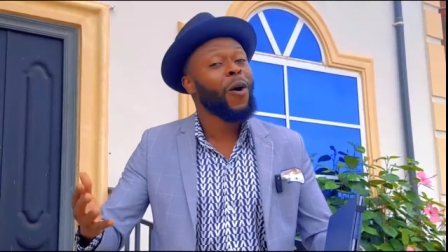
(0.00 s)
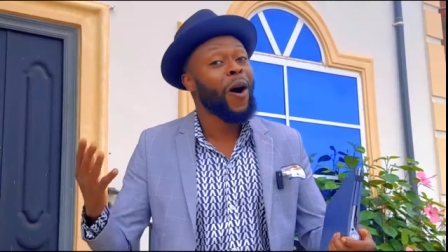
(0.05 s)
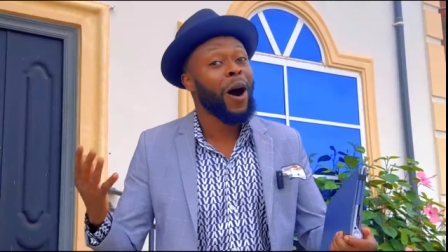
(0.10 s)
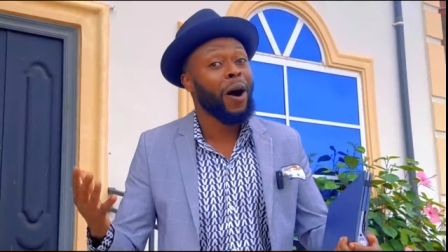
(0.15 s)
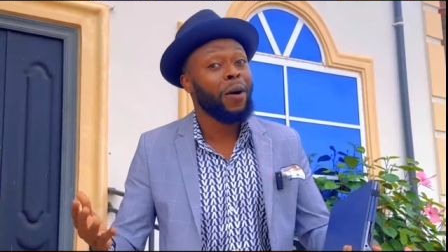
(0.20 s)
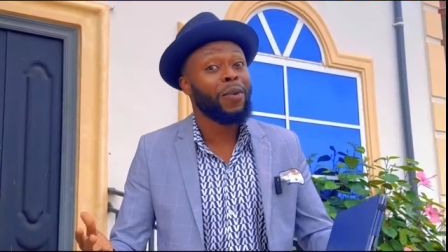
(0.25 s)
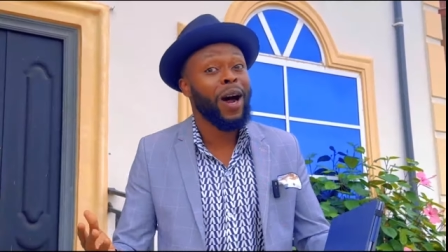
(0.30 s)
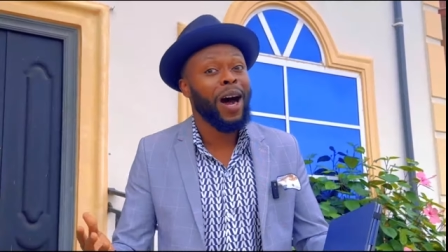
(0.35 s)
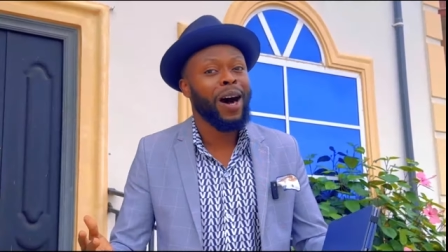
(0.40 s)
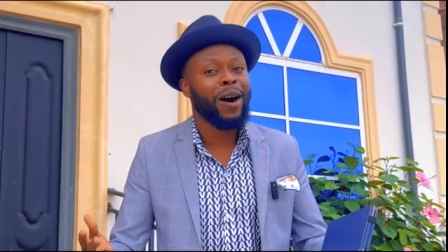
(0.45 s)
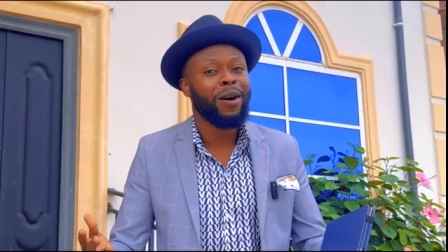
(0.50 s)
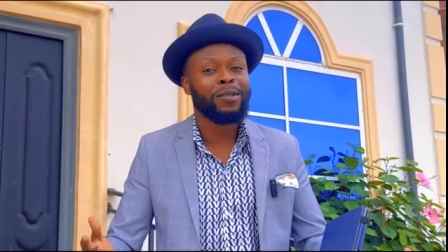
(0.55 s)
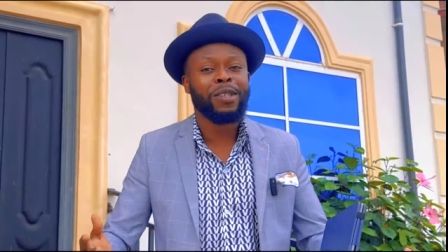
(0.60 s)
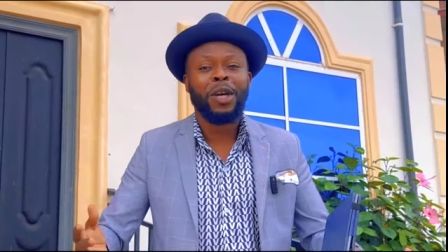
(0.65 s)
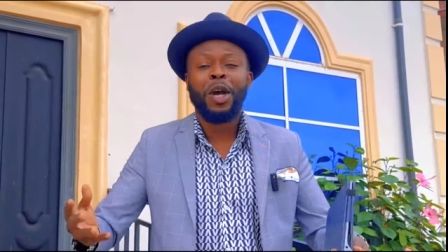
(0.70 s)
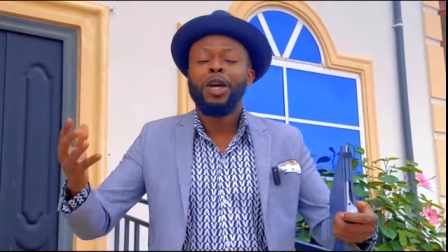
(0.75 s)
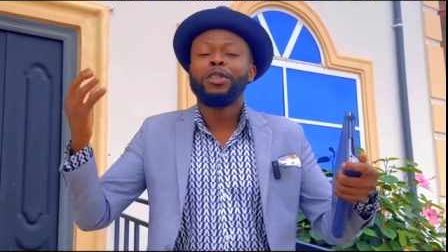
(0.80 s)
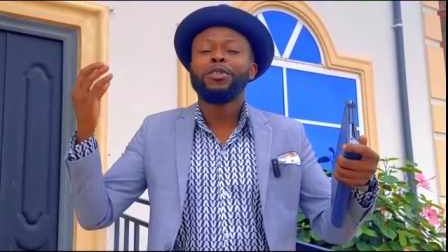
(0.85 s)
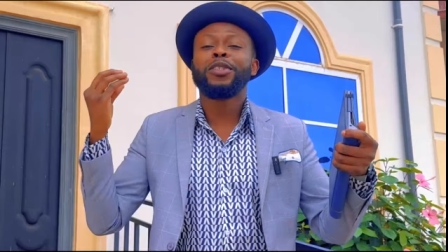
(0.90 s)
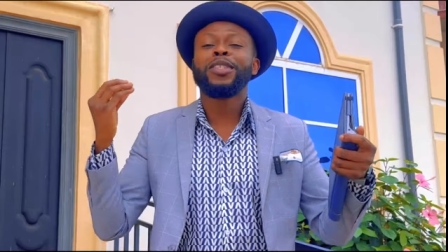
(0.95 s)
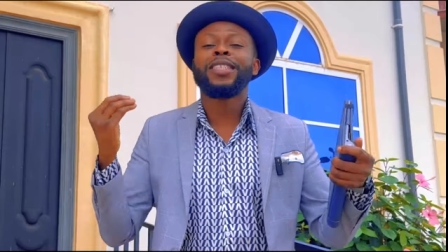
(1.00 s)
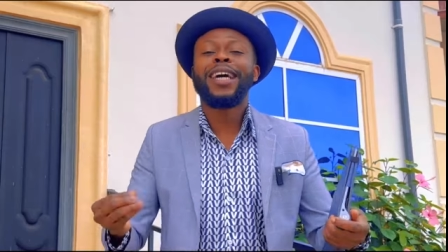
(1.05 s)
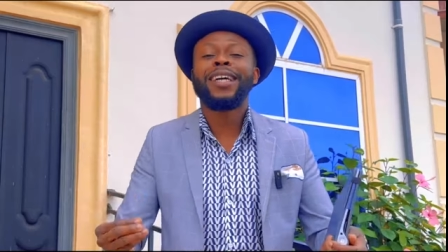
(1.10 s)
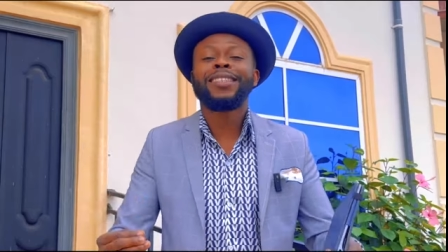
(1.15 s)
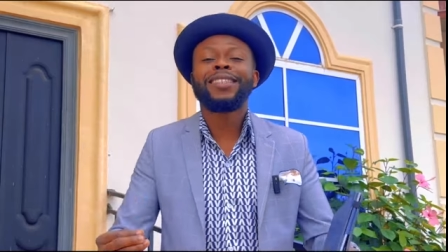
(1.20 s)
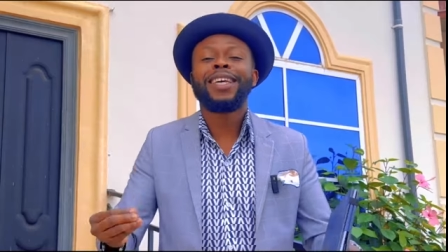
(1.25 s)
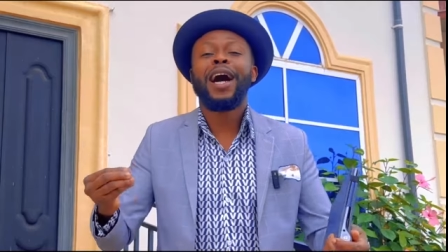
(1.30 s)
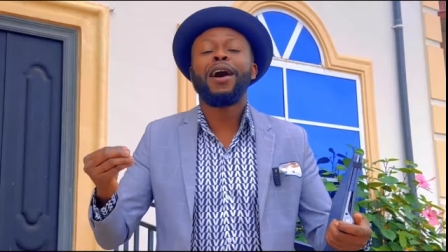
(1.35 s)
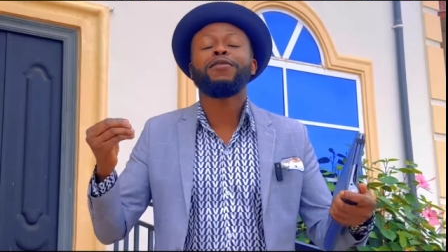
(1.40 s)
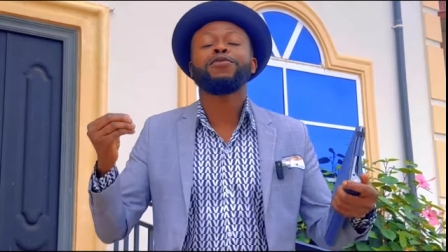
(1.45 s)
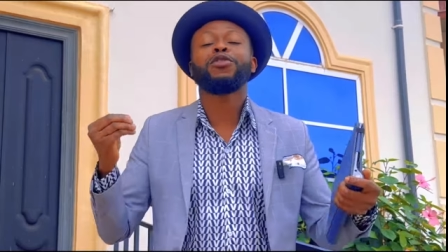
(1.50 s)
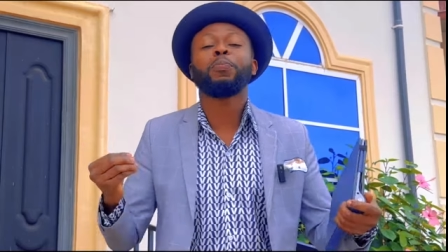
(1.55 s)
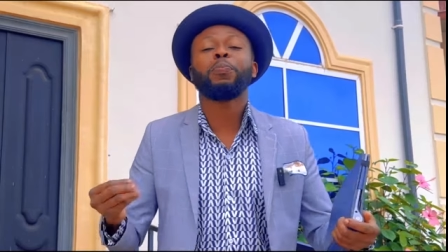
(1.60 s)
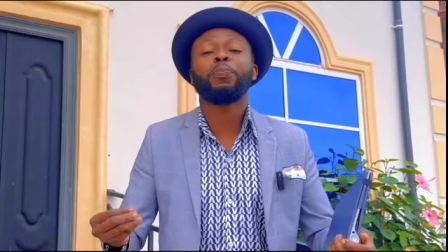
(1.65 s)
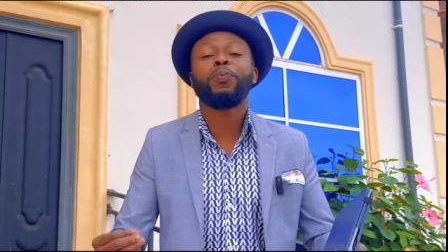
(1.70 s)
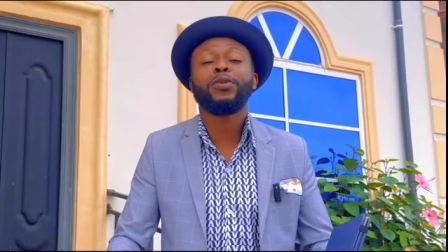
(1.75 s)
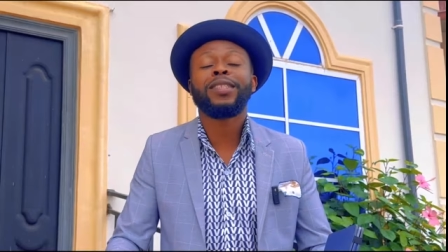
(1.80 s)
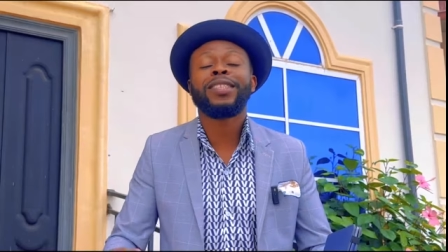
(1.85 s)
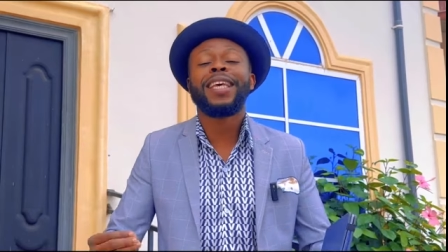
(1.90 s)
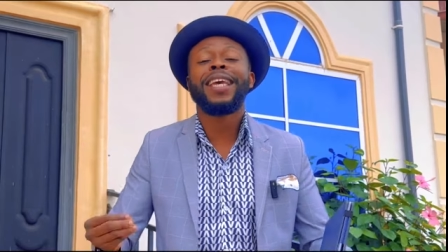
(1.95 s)
or around, you just have to
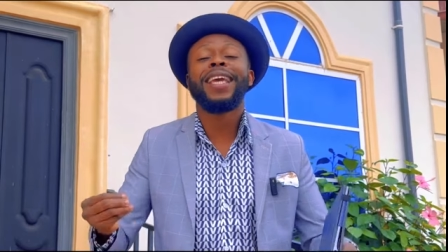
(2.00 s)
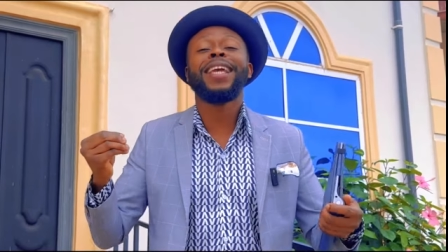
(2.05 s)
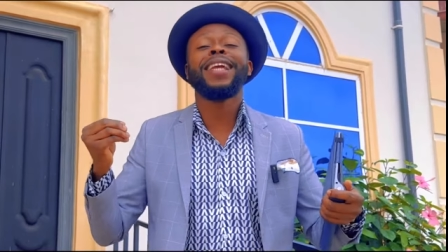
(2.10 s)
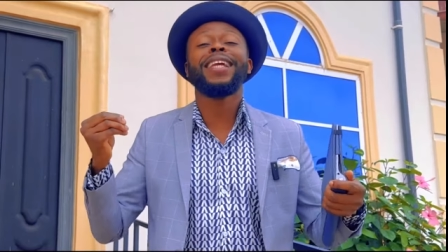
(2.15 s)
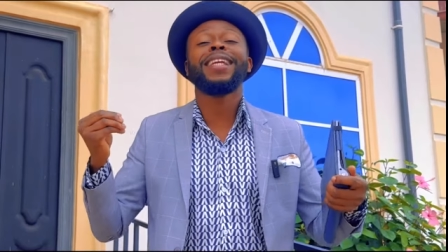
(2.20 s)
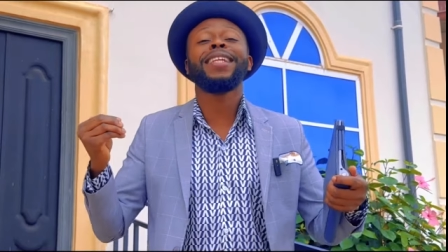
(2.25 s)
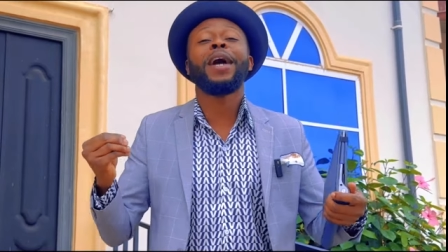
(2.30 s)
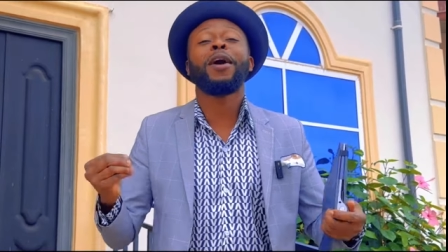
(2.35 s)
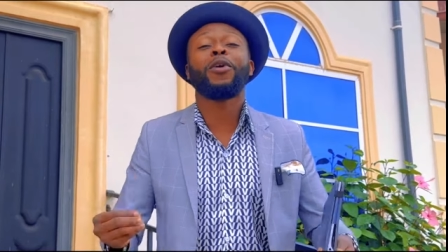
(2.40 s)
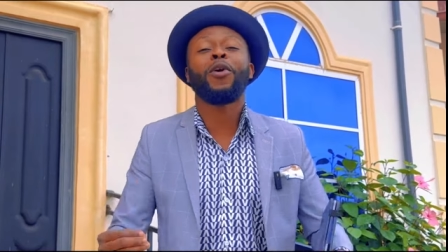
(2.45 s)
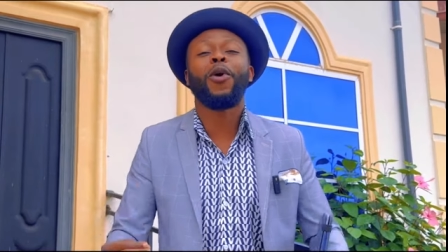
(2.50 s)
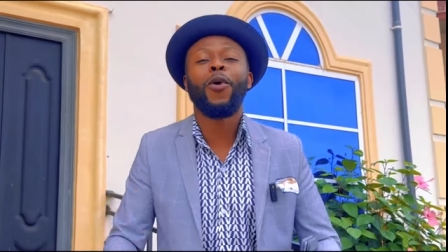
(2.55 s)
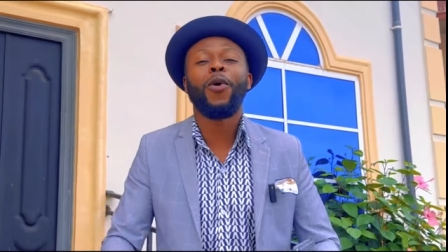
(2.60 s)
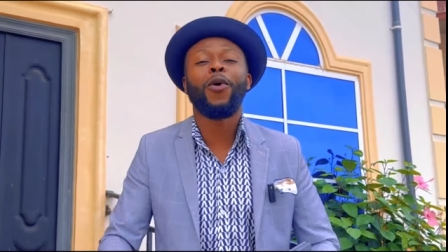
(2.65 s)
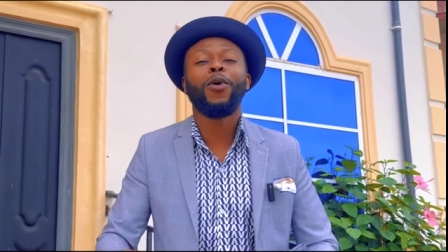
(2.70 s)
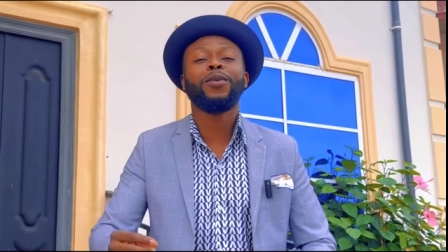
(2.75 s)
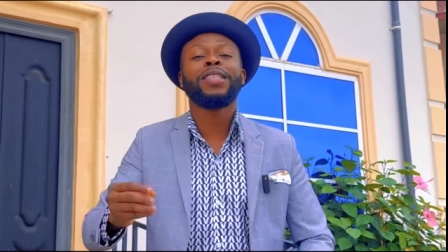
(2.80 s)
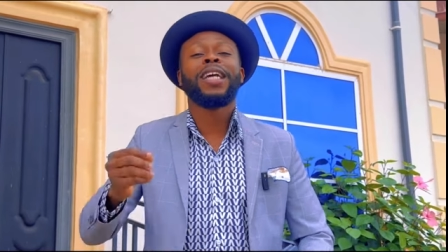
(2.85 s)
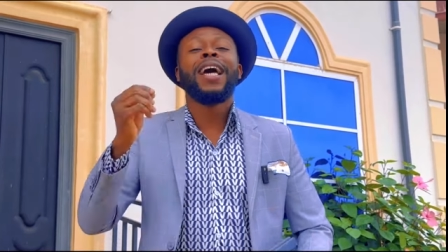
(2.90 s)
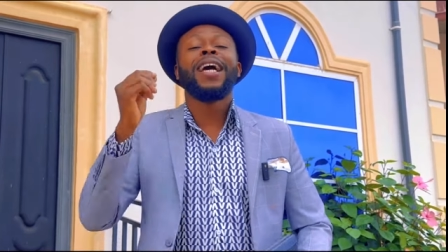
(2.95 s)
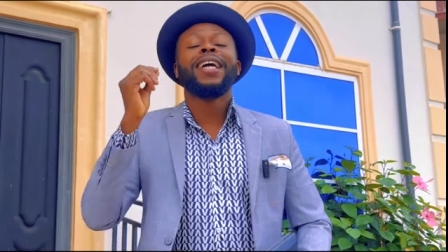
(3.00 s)
put in the code